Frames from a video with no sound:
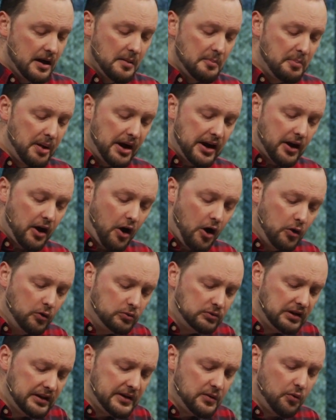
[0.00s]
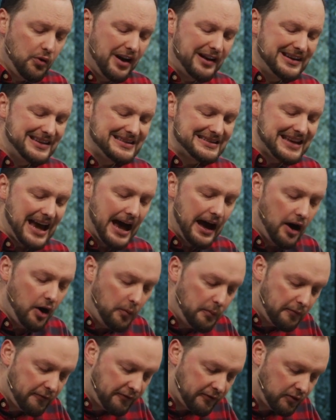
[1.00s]
But only what is
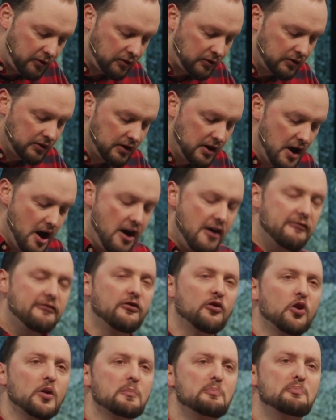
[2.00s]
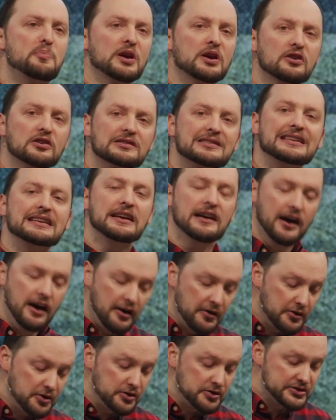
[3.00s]
helpful for building
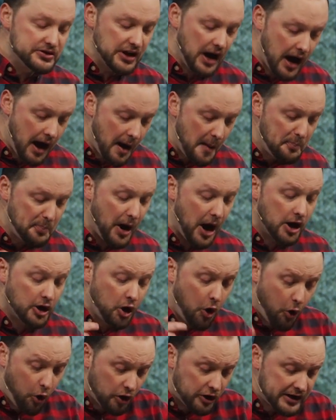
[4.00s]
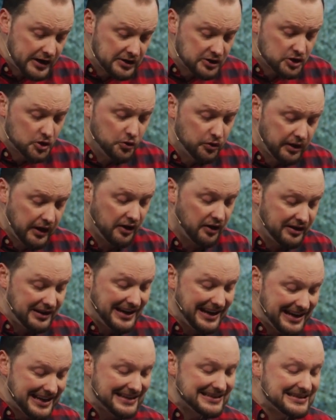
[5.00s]
others up according to their
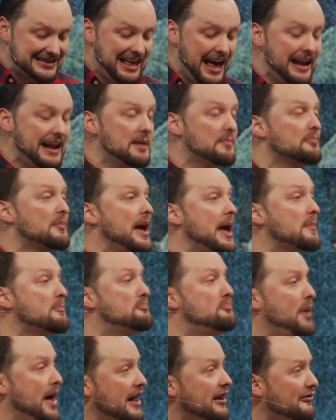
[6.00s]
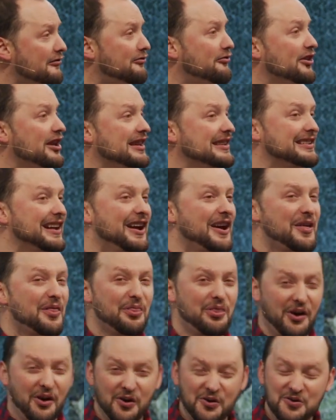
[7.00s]
needs that it may benefit
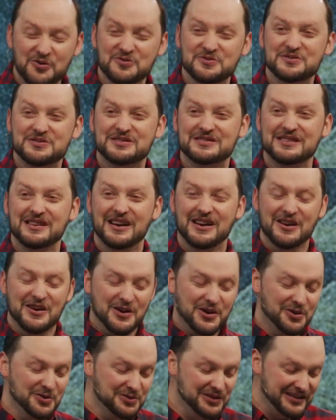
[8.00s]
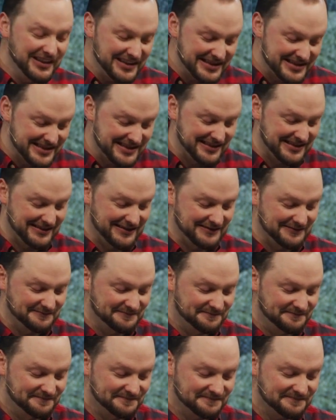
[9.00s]
those who listen.
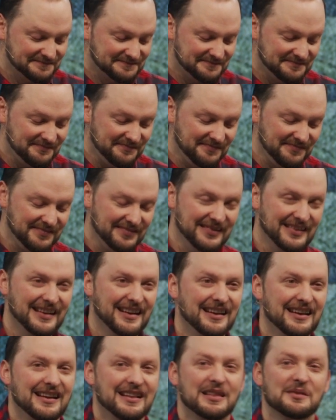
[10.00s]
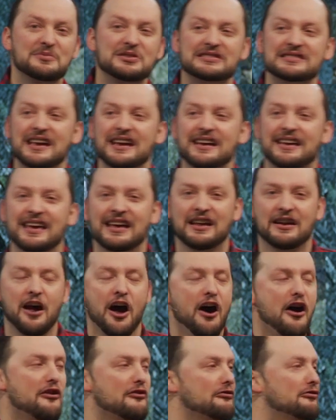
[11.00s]
Let me say again,
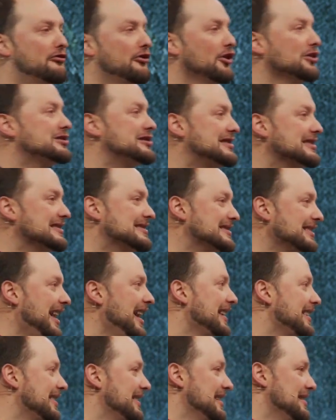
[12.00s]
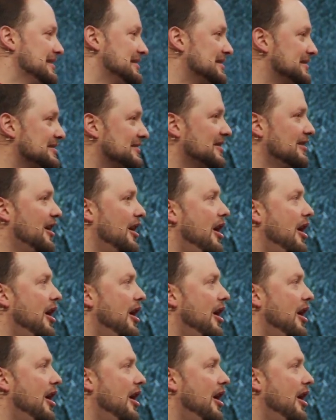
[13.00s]
verses like this